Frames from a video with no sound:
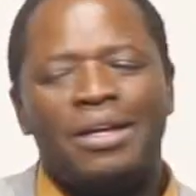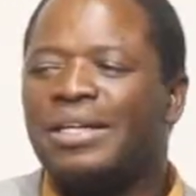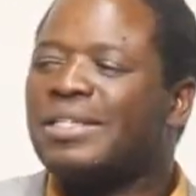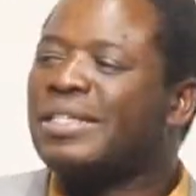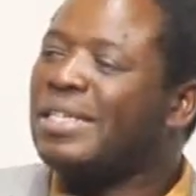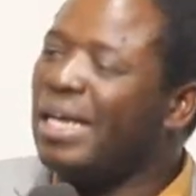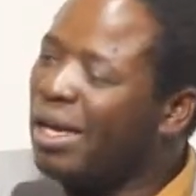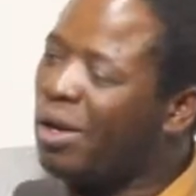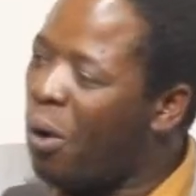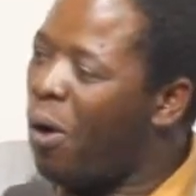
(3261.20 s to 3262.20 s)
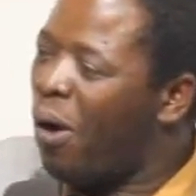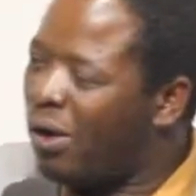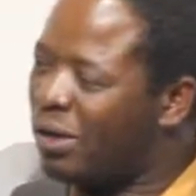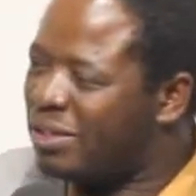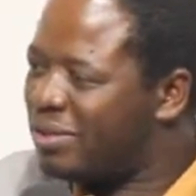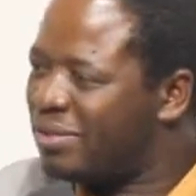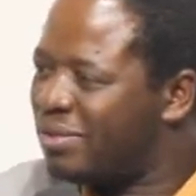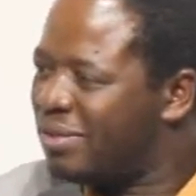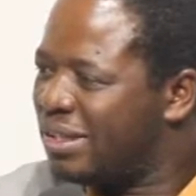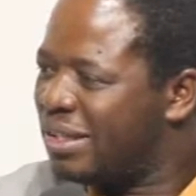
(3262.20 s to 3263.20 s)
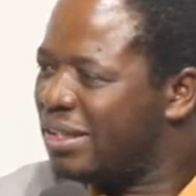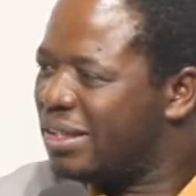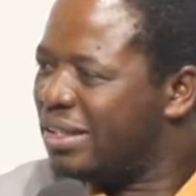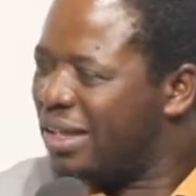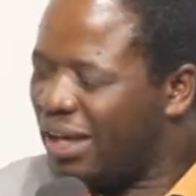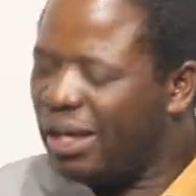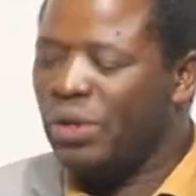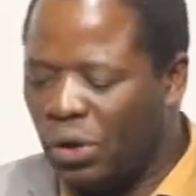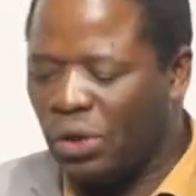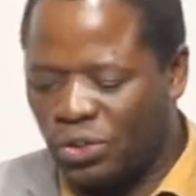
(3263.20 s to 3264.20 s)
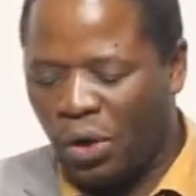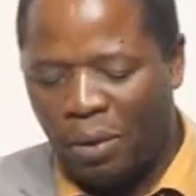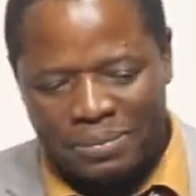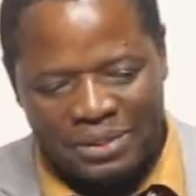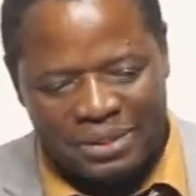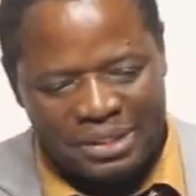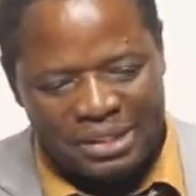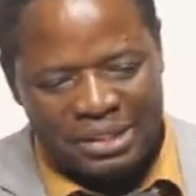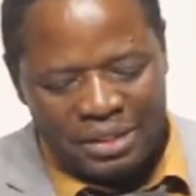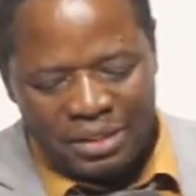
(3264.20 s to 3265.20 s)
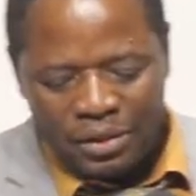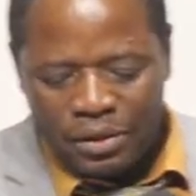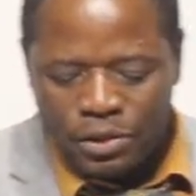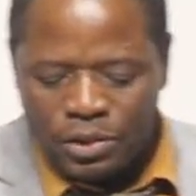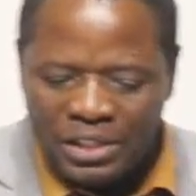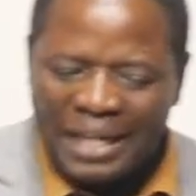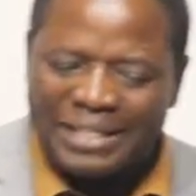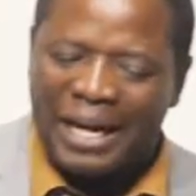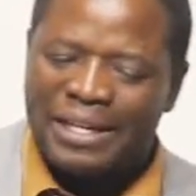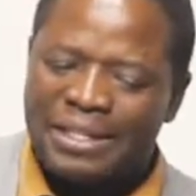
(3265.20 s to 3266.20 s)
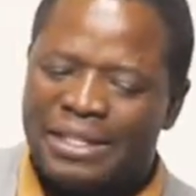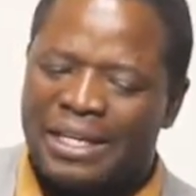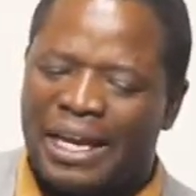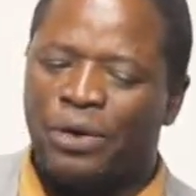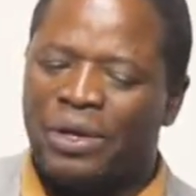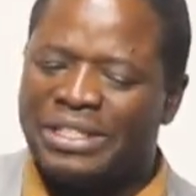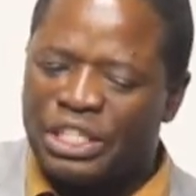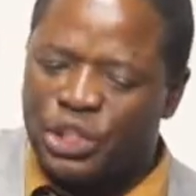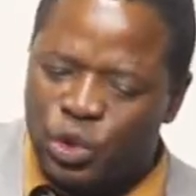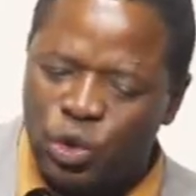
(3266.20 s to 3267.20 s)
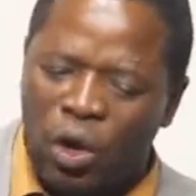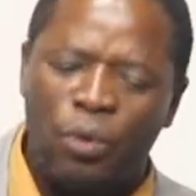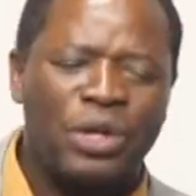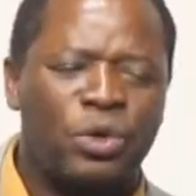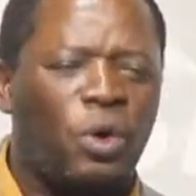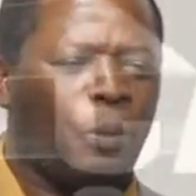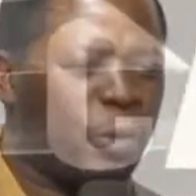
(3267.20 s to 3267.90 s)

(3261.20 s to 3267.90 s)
See God in your storms. Satan cannot destroy what God